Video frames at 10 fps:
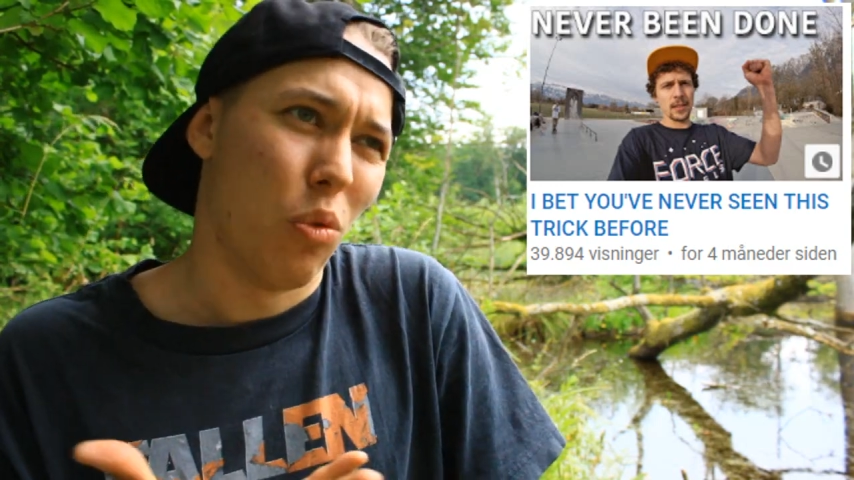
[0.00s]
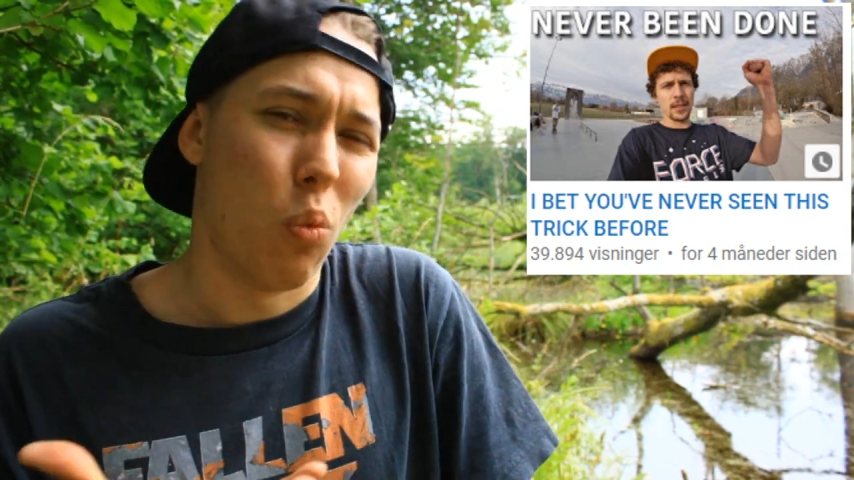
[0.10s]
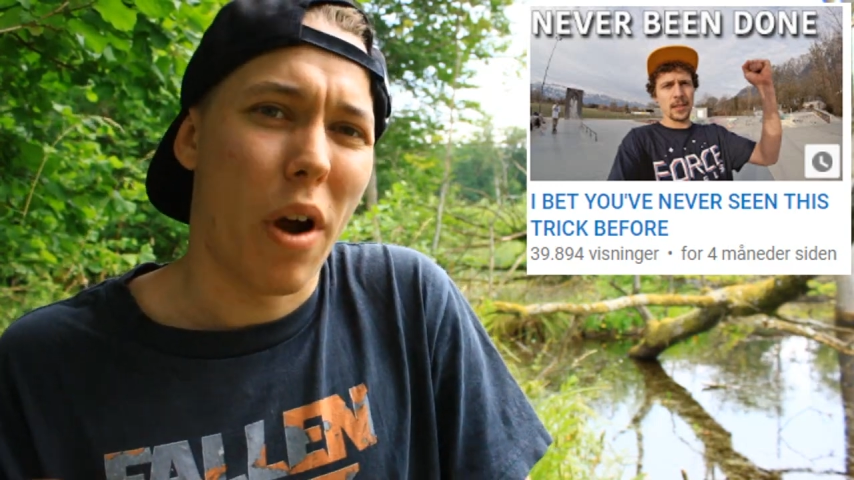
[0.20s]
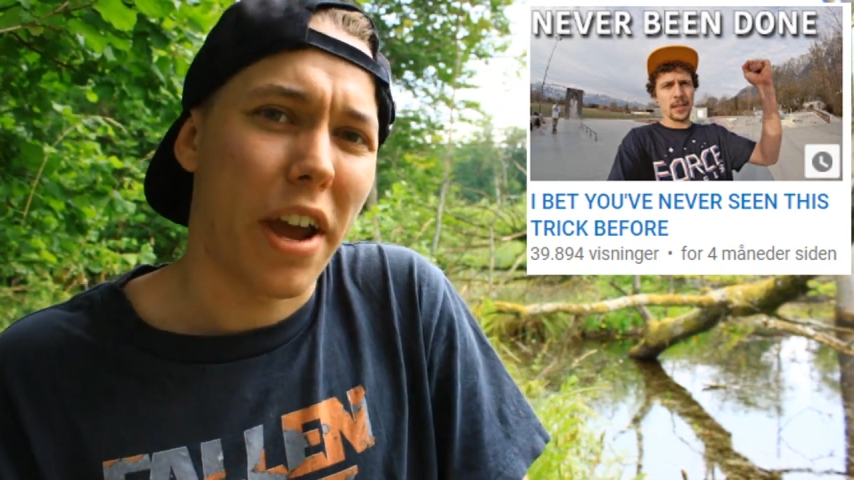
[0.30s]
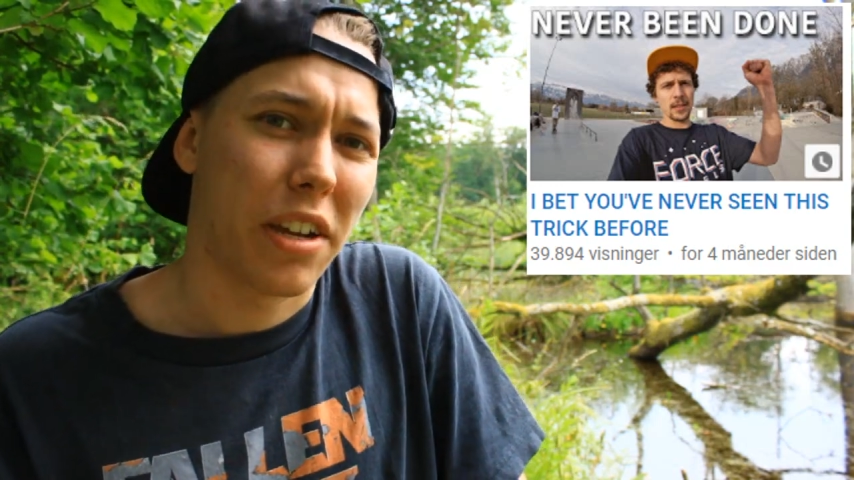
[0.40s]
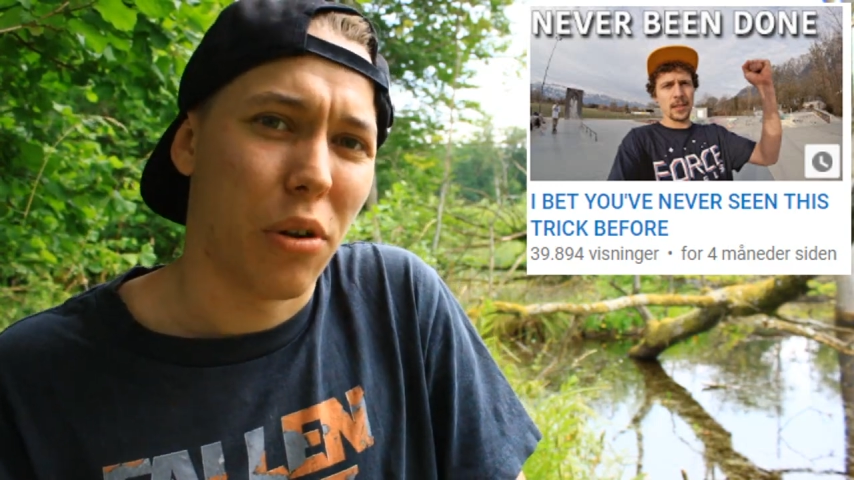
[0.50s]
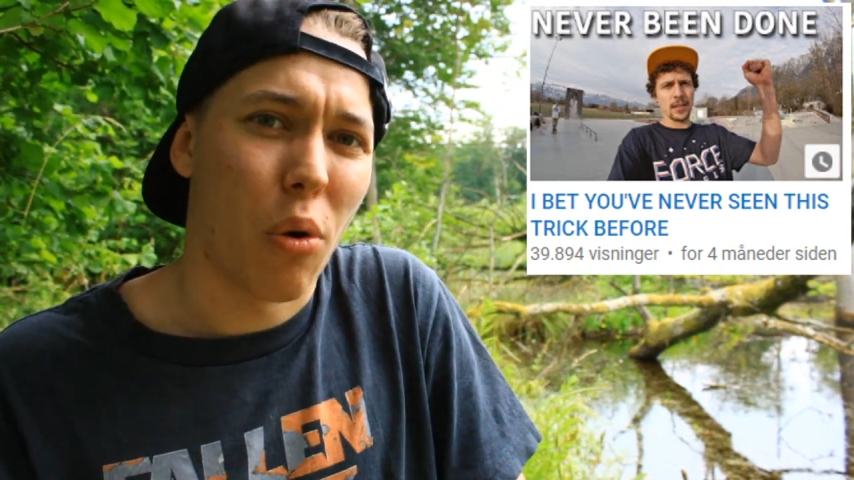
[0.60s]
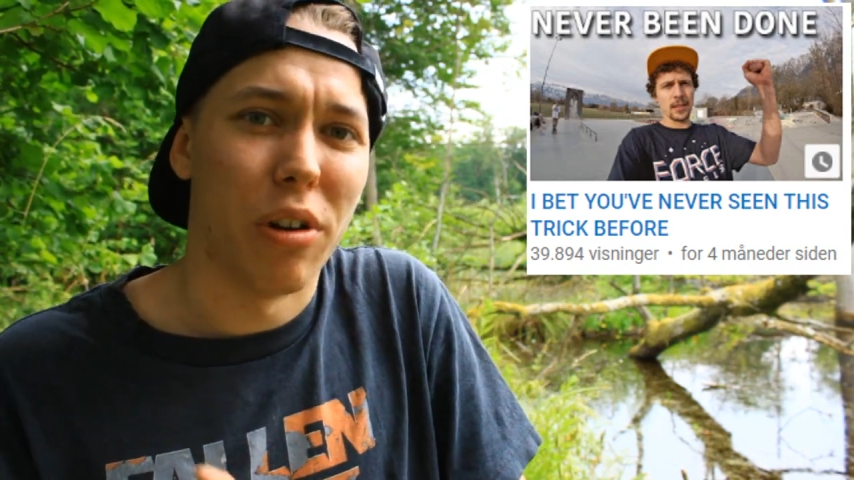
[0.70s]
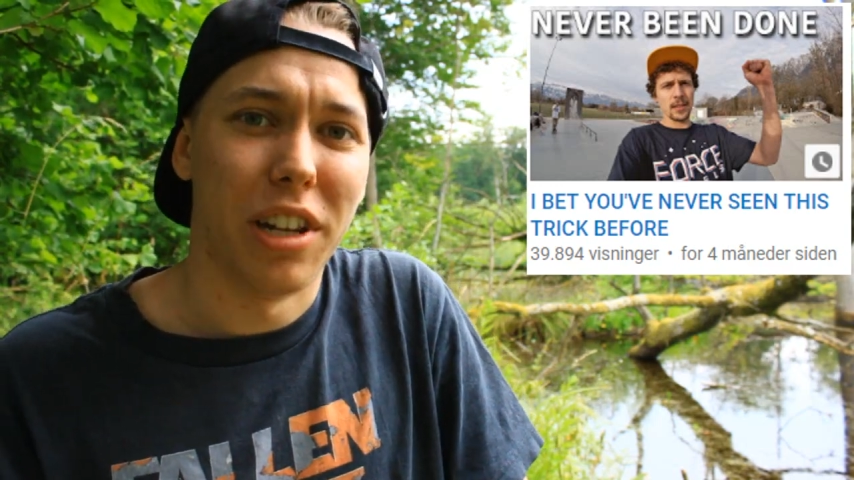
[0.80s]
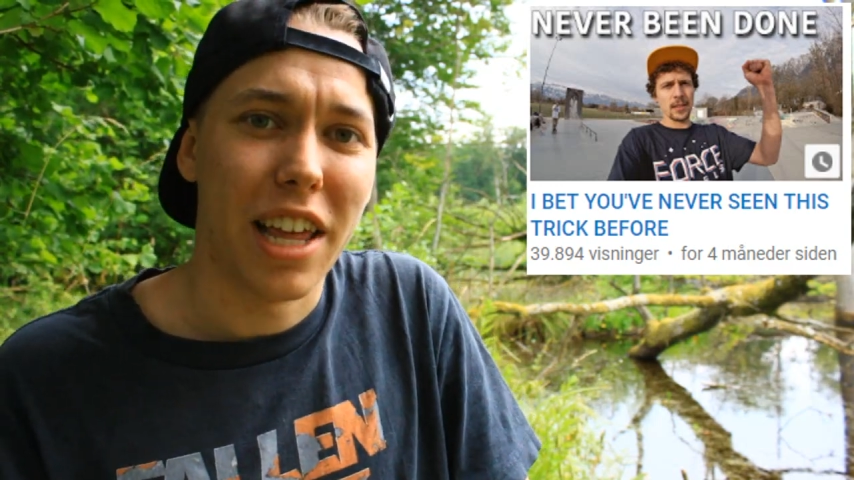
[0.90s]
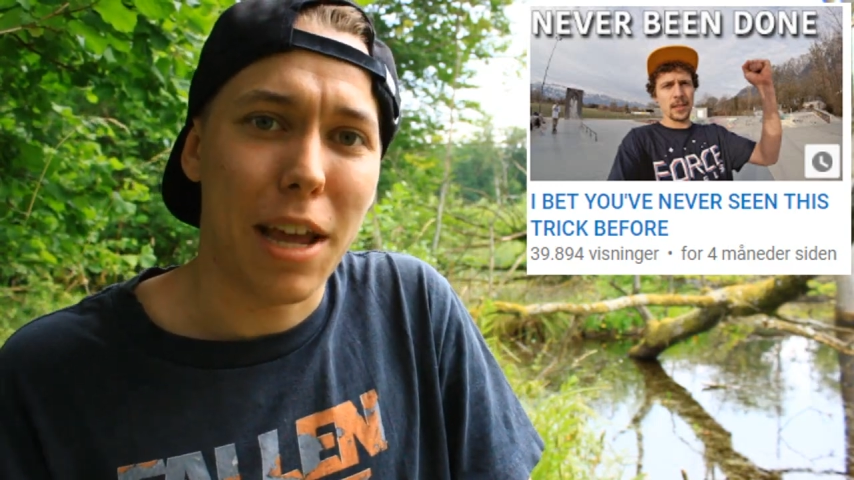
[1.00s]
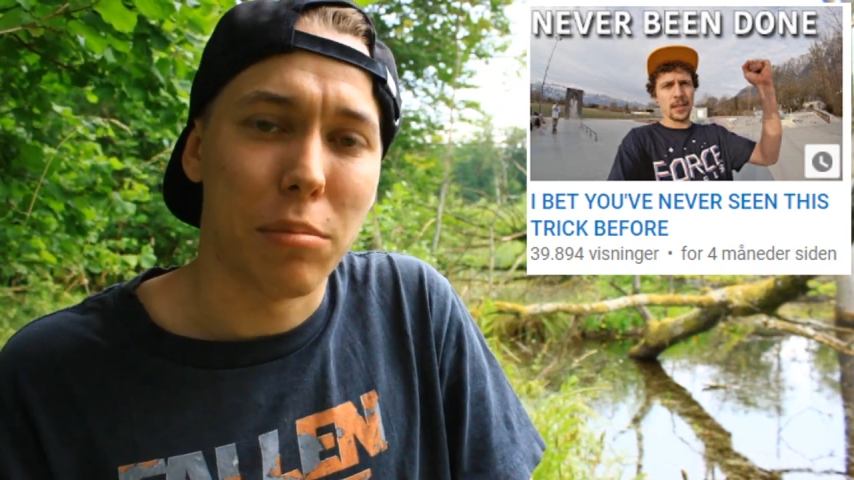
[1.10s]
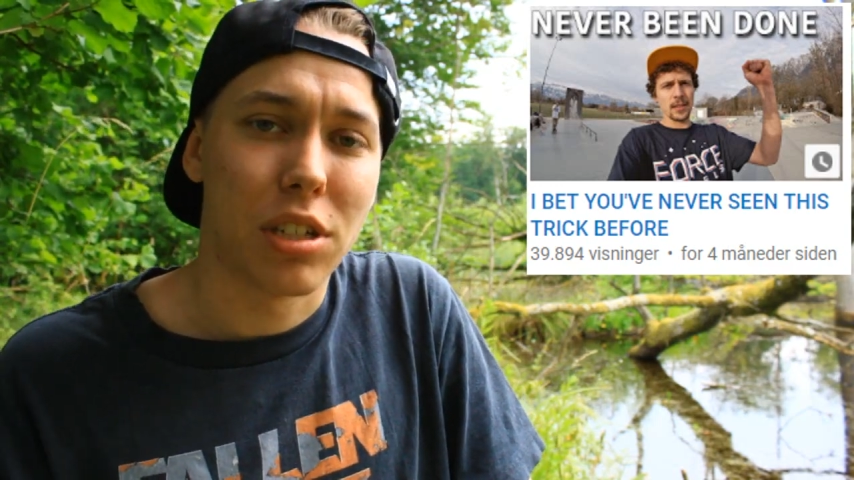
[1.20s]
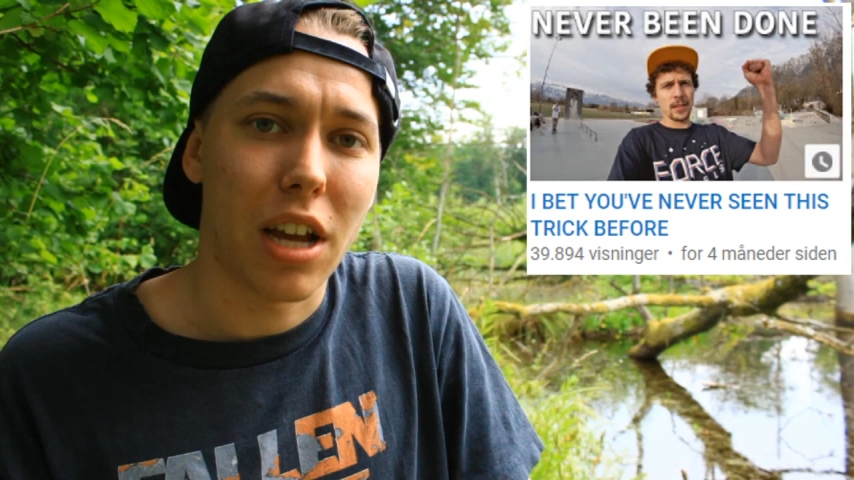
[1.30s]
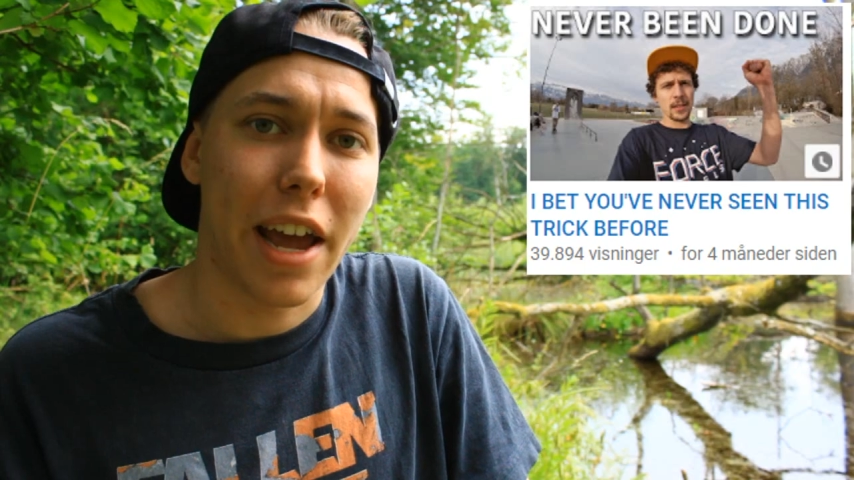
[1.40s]
whack or
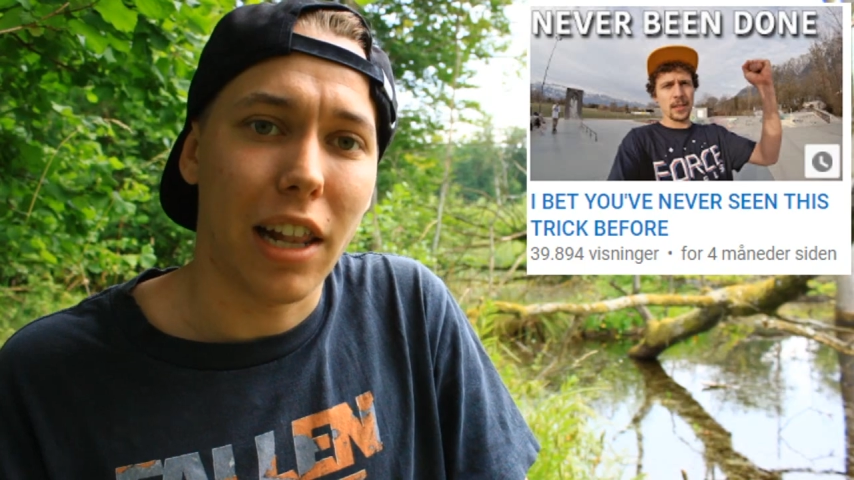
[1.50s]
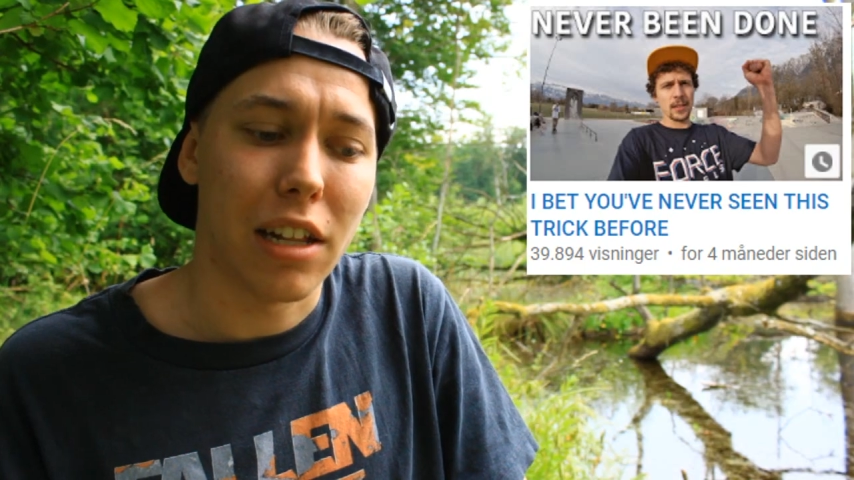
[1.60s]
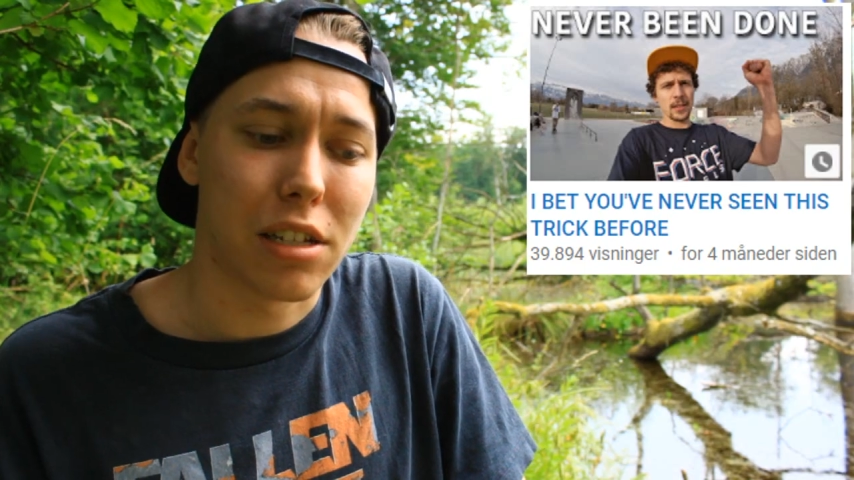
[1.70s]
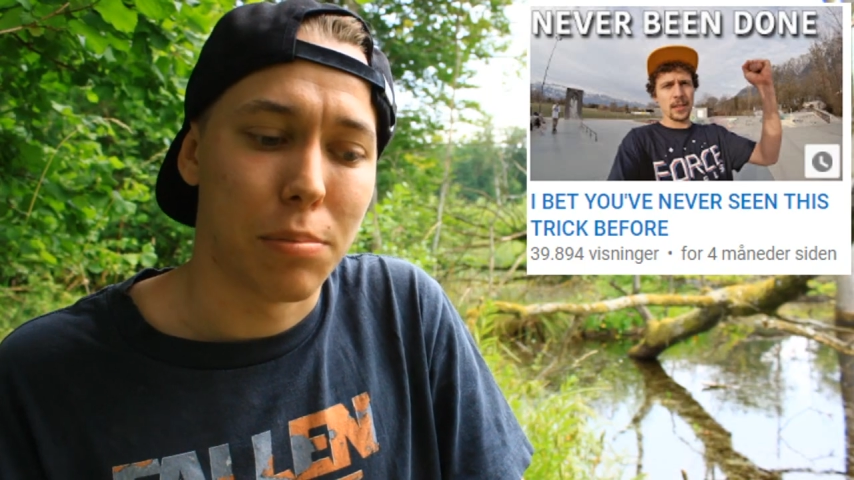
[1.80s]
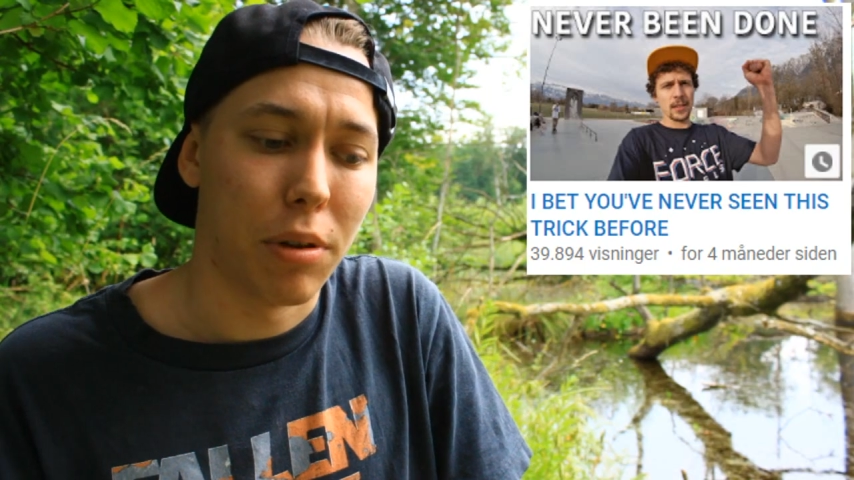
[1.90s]
lame titles,